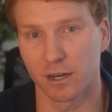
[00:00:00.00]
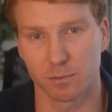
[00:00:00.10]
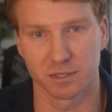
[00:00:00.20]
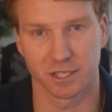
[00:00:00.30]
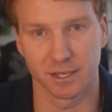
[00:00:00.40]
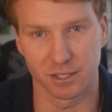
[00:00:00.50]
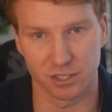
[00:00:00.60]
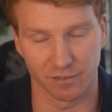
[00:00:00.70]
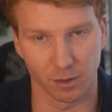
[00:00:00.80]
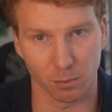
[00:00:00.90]
percentage
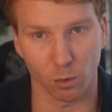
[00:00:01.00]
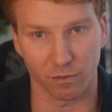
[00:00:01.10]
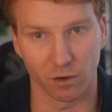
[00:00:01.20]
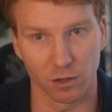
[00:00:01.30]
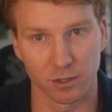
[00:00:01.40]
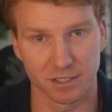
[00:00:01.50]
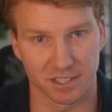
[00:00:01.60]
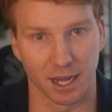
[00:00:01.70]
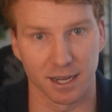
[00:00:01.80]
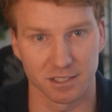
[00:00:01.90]
of your portfolio in
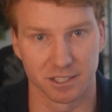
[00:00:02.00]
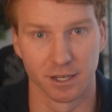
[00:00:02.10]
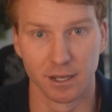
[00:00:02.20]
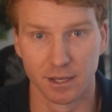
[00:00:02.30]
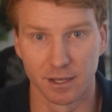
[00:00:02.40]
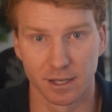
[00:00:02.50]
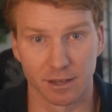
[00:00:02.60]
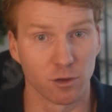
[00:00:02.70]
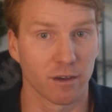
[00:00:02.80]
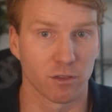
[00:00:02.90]
stocks
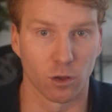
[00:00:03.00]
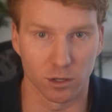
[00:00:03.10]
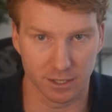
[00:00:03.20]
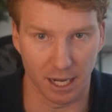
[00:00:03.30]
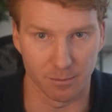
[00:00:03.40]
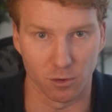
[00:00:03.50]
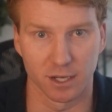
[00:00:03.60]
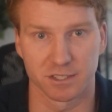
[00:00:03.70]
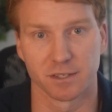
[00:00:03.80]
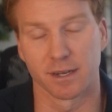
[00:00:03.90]
if you have a long time
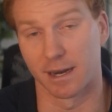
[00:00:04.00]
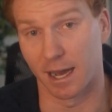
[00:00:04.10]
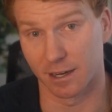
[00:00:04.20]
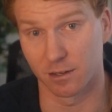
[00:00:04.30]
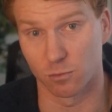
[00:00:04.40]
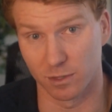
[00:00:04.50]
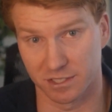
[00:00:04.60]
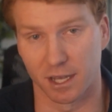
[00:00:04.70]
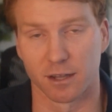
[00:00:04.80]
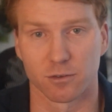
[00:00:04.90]
horizon and high
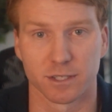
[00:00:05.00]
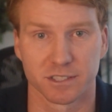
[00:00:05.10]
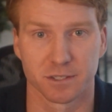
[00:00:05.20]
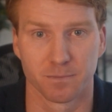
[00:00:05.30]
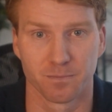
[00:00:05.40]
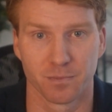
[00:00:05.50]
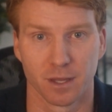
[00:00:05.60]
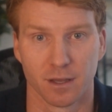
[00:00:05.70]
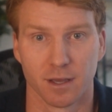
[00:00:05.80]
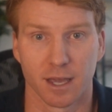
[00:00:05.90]
risk tolerance.
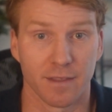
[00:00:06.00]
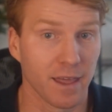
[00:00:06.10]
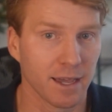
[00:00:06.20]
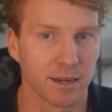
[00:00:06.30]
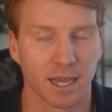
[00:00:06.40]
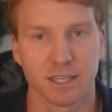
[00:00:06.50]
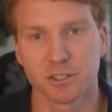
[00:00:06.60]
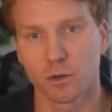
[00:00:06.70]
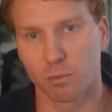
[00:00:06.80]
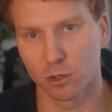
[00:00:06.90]
And then, as
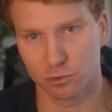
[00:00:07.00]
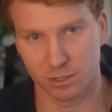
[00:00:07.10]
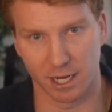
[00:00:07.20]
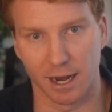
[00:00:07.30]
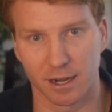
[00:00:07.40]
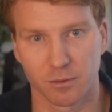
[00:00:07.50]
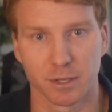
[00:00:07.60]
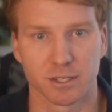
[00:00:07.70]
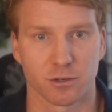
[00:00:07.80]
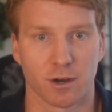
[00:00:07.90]
you approach
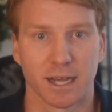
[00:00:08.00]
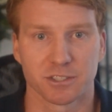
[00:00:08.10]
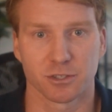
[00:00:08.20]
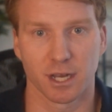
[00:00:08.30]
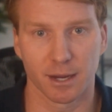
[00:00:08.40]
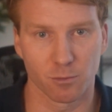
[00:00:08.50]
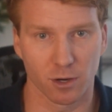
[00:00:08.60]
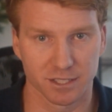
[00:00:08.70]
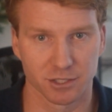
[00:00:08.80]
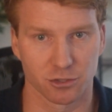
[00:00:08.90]
retirement or as your time
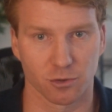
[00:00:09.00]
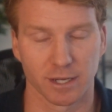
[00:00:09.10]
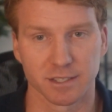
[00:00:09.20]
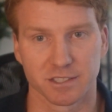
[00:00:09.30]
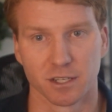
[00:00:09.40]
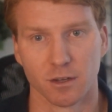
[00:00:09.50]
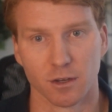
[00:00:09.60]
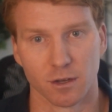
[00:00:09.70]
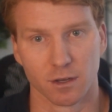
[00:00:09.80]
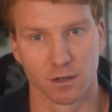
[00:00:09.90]
horizon shrinks,
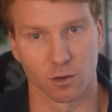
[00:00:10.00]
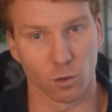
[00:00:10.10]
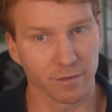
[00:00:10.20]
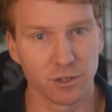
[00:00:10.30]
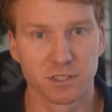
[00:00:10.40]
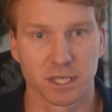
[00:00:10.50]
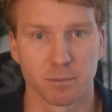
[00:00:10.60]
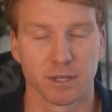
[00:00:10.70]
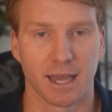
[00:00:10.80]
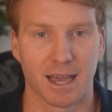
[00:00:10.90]
or if you
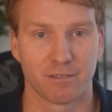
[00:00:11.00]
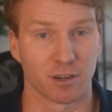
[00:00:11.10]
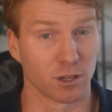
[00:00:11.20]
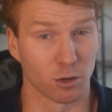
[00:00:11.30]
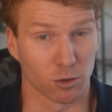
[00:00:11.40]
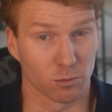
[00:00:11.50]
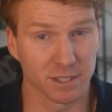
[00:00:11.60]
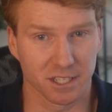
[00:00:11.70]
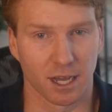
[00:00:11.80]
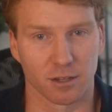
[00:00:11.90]
simply have a lower
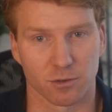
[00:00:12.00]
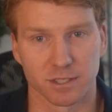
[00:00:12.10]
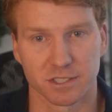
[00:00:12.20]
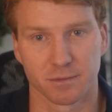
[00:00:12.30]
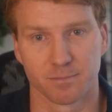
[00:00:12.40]
risk tolerance,